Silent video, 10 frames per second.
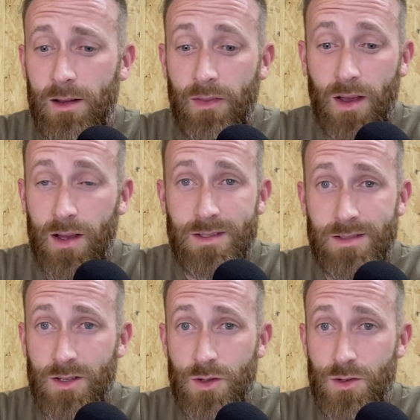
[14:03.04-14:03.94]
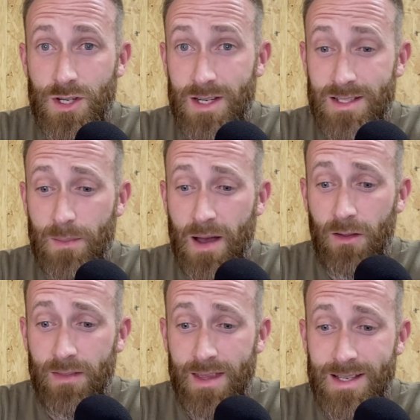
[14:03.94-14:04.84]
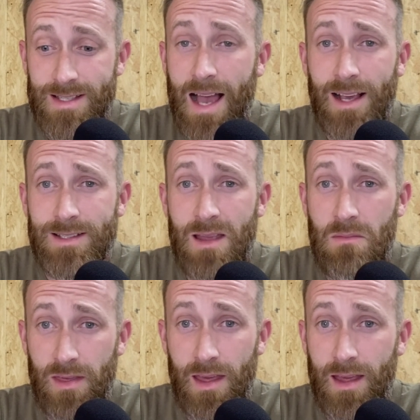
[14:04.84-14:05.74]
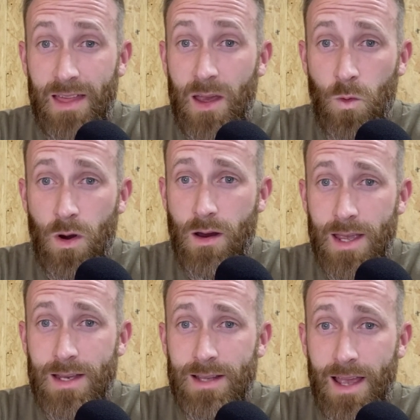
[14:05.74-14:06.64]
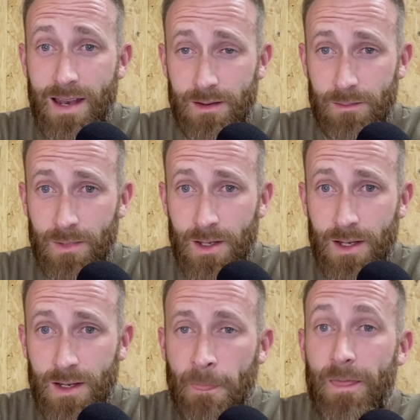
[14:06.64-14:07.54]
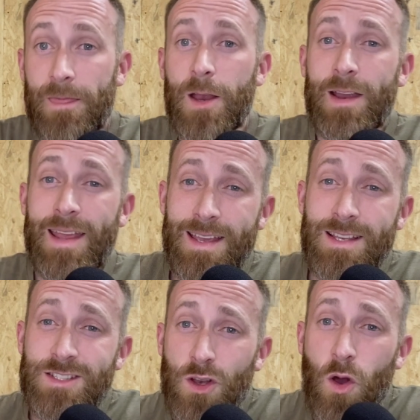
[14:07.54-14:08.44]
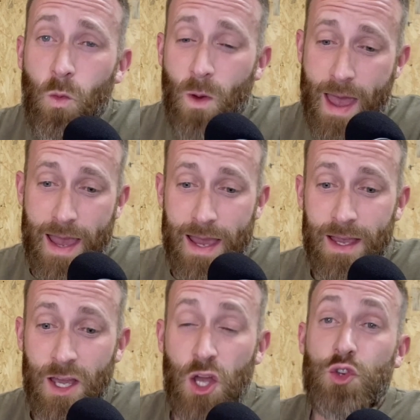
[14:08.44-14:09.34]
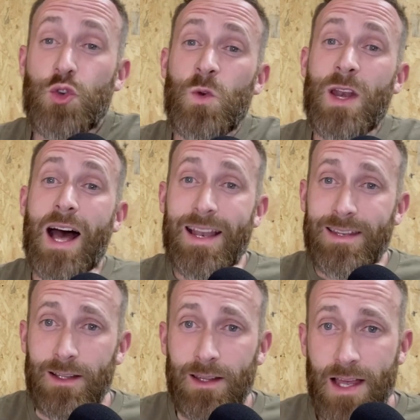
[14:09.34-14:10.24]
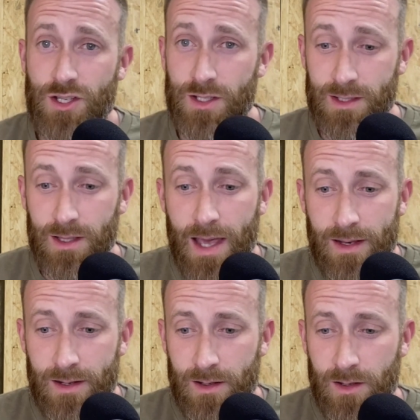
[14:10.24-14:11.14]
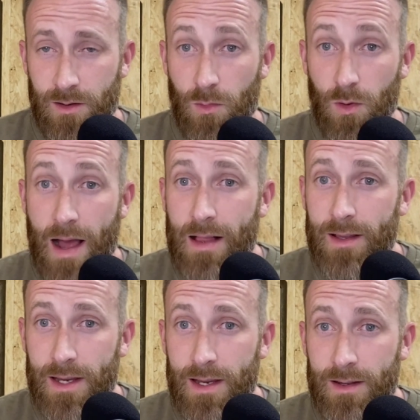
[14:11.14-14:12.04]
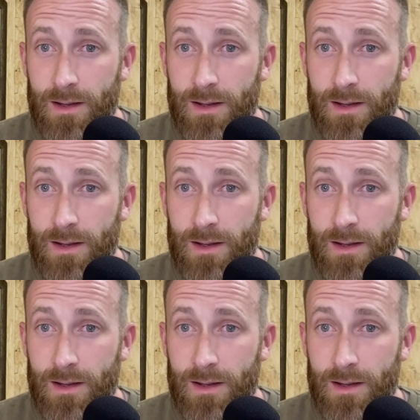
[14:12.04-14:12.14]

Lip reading: The Constitution is about the exact same thing. They work in tandem. There is no way to not legislate morality,